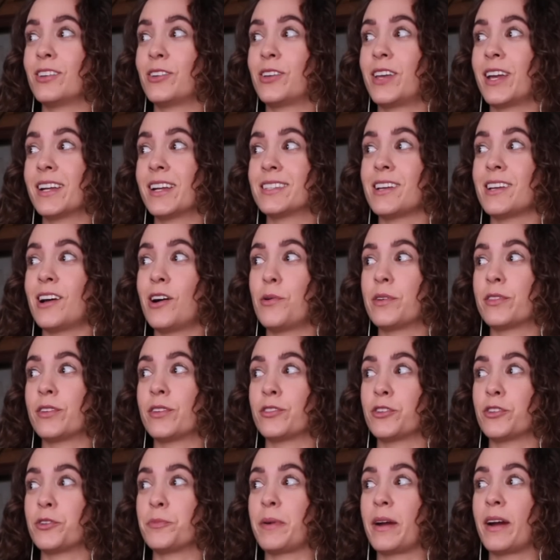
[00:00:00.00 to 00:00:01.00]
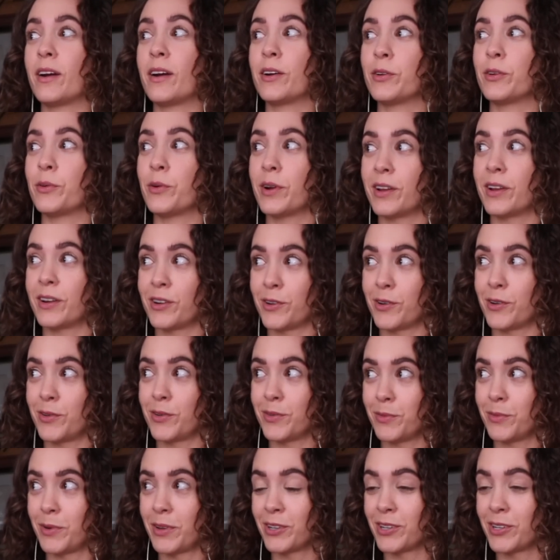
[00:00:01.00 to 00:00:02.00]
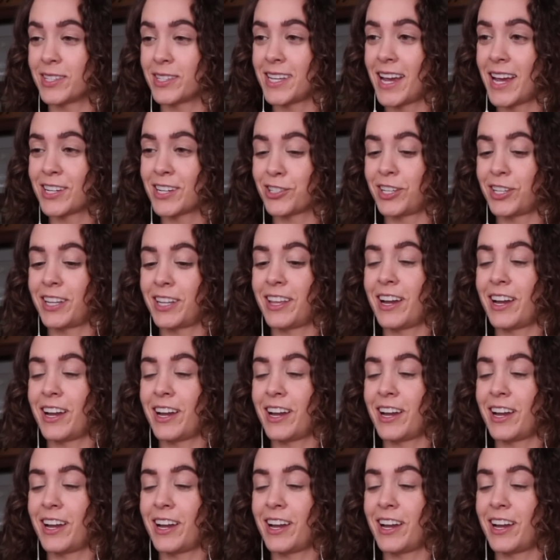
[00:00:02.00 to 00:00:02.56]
You can't tell whether they're paranoid or whether it's actually